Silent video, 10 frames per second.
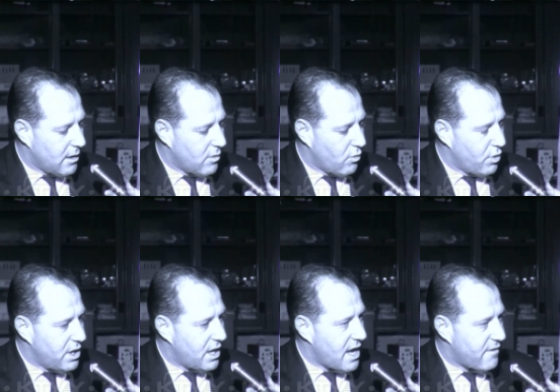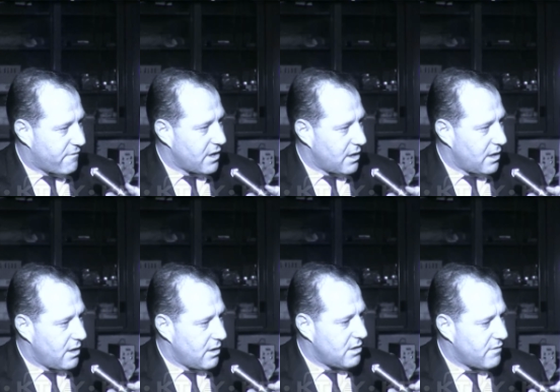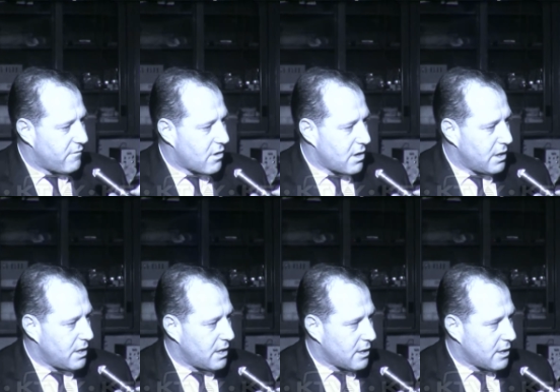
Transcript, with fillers: we have a very